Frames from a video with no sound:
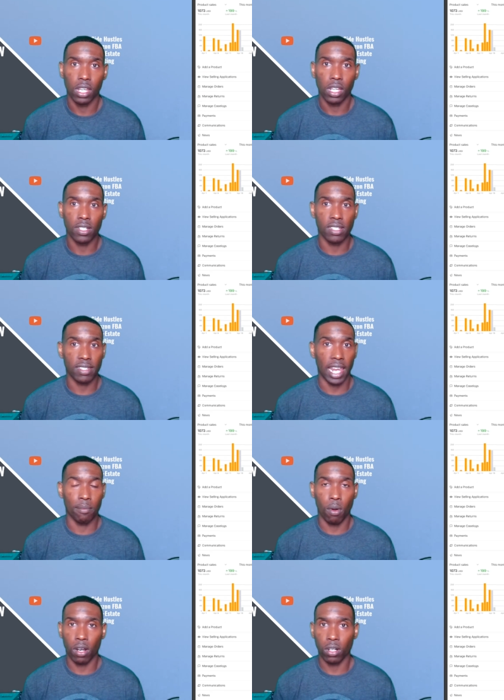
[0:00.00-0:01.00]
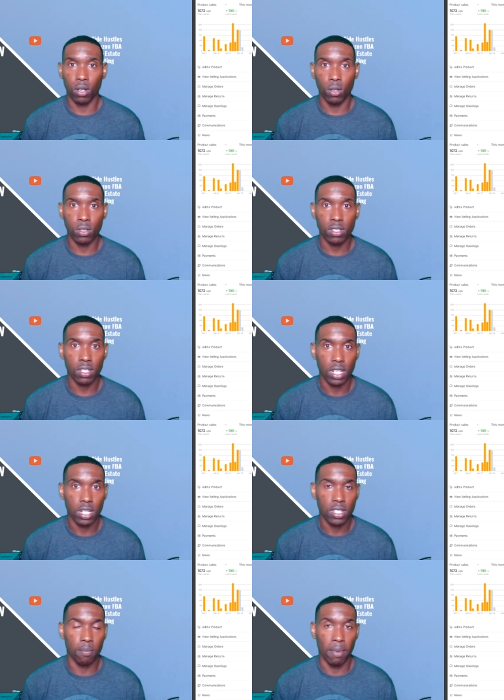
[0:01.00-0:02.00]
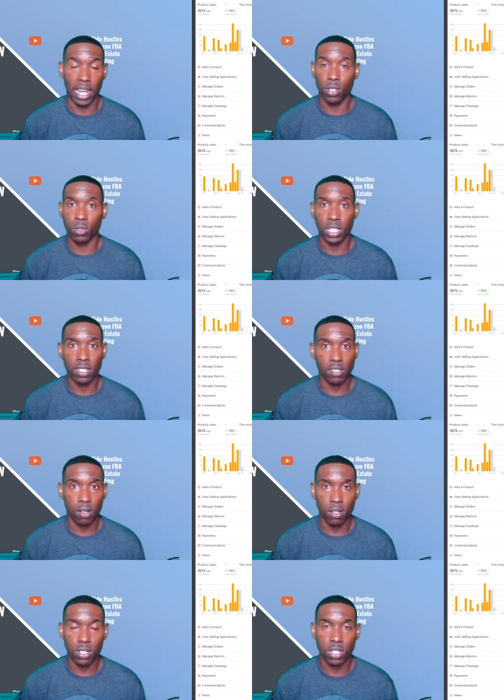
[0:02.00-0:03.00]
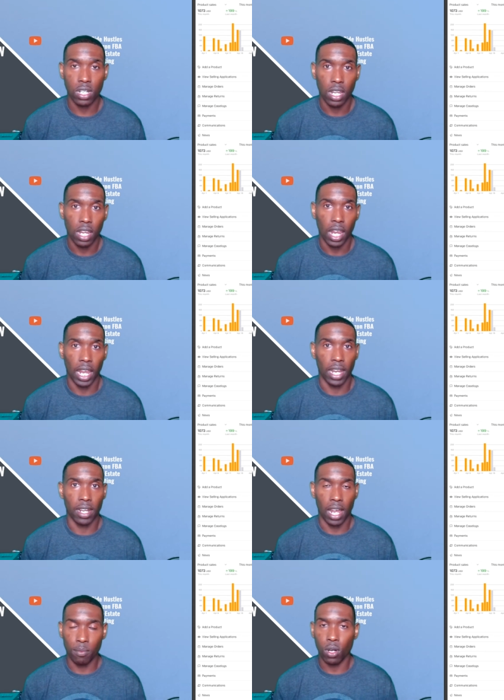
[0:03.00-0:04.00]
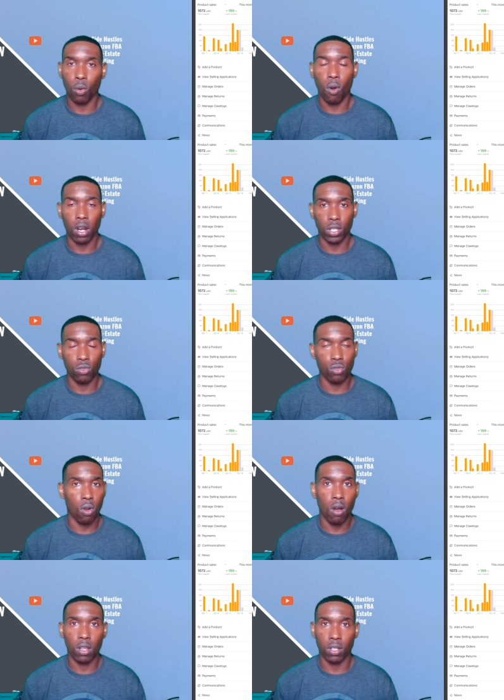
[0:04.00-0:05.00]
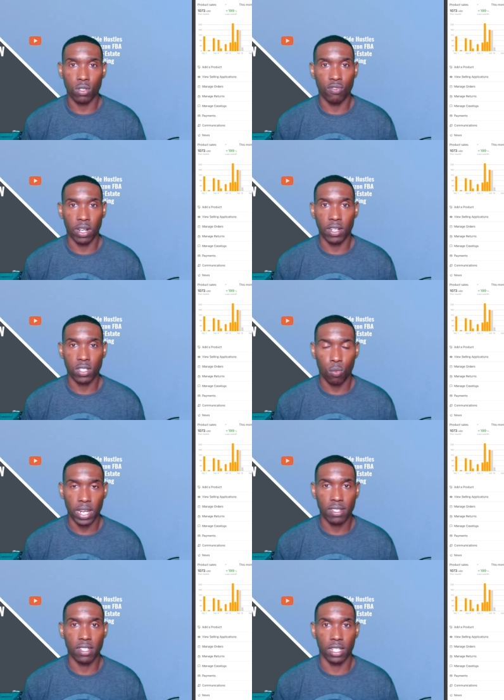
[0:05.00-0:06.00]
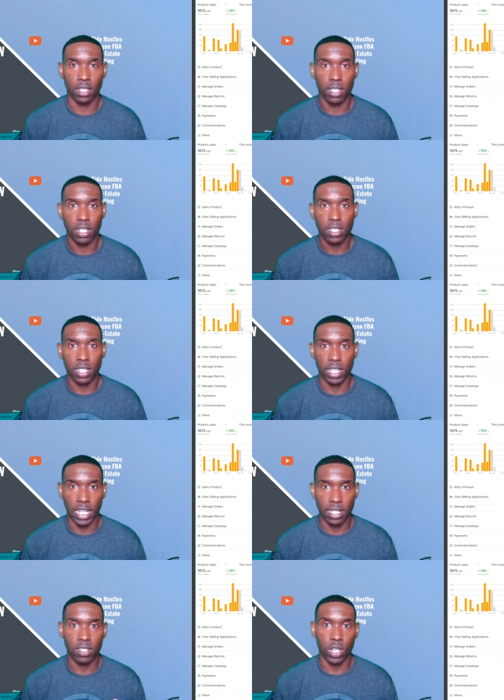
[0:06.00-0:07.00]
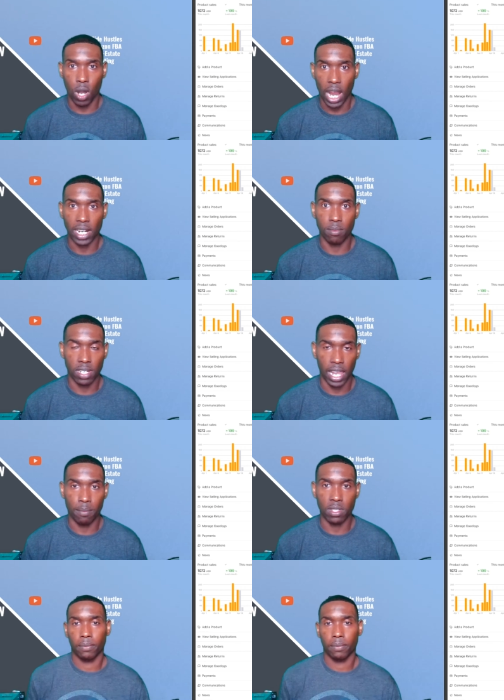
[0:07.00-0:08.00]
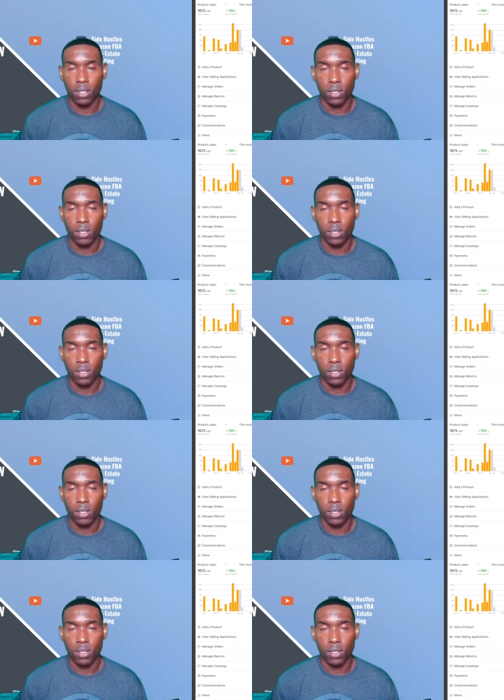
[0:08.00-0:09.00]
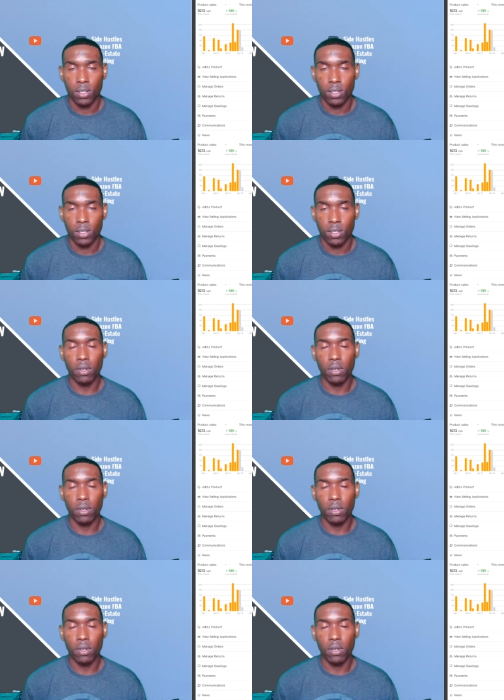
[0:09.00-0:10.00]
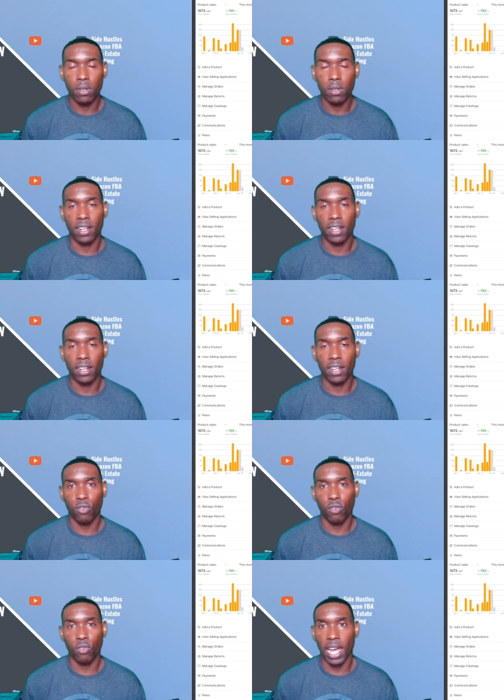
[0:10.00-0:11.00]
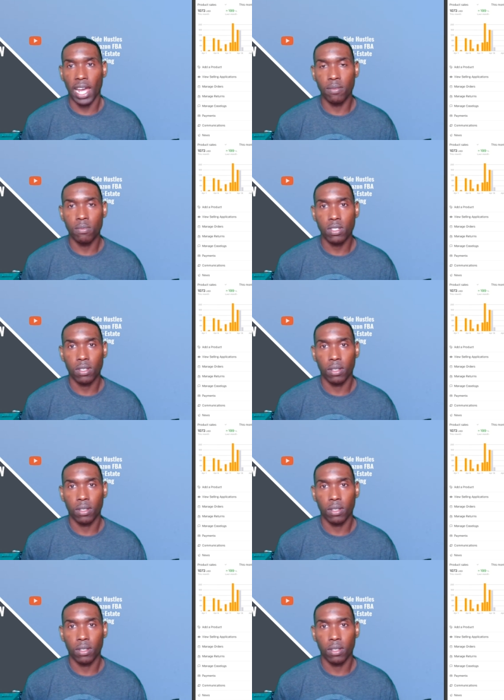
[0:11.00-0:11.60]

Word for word: to scan barcodes, to manually search, and I'm going to walk you through all those various ways to get to your items in Amazon. So first up, I'm going to show you how to search for your items